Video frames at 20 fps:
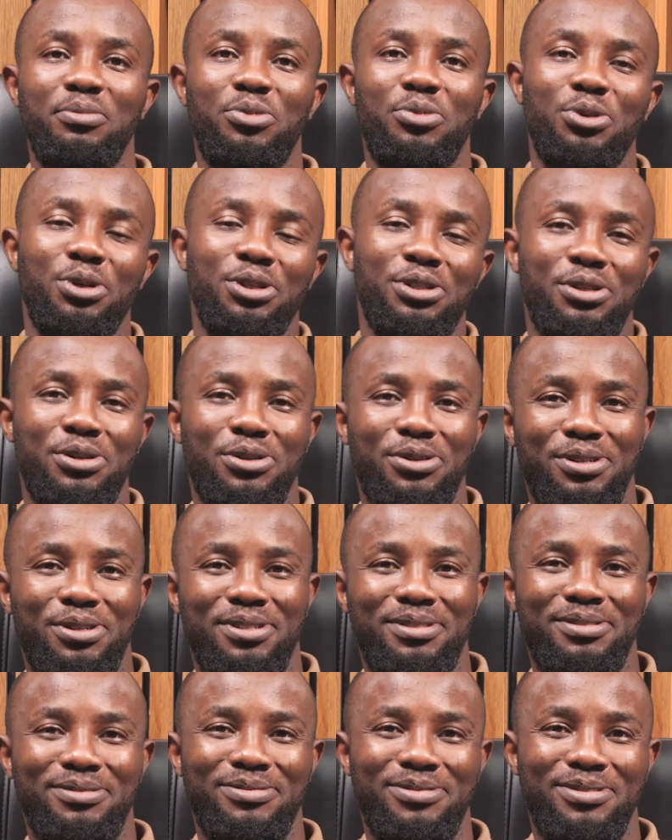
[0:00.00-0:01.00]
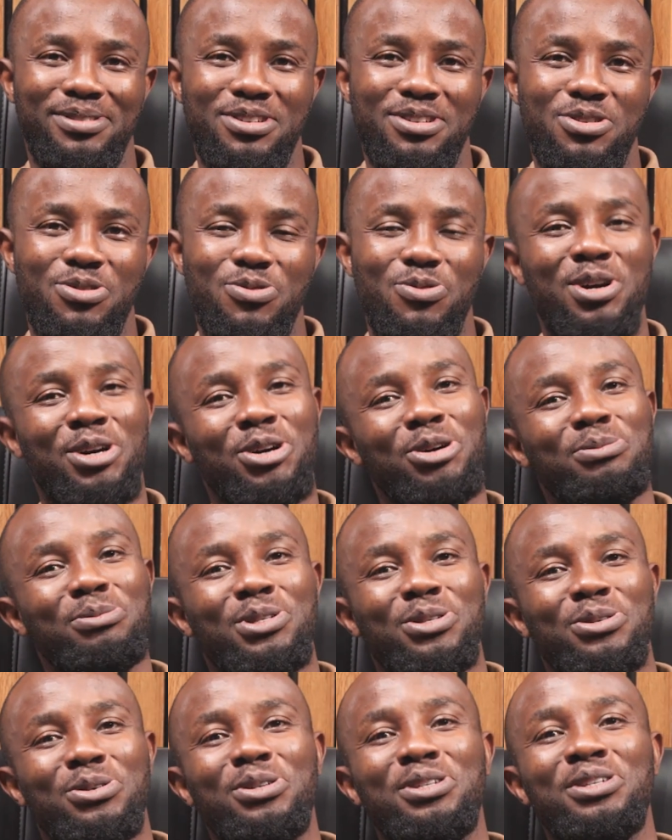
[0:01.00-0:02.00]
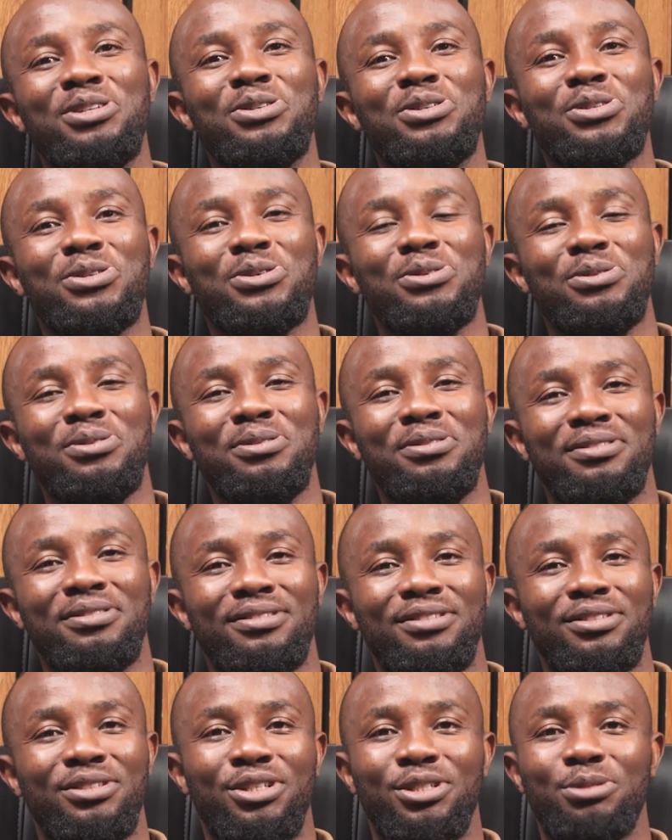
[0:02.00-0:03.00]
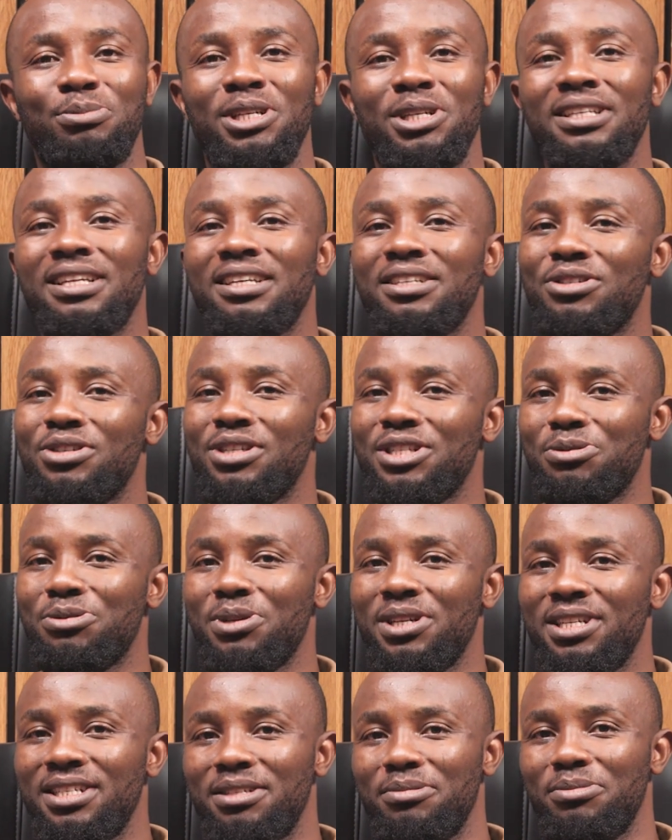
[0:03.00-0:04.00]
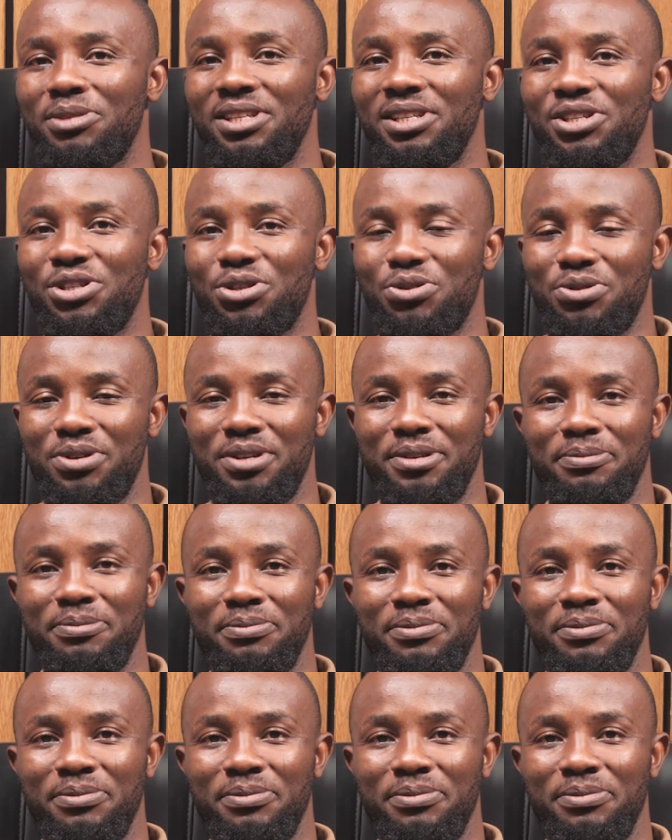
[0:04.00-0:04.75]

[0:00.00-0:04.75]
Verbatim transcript: Praise God. Welcome to Holy Ghost School, Judgment and Transparency Ministry.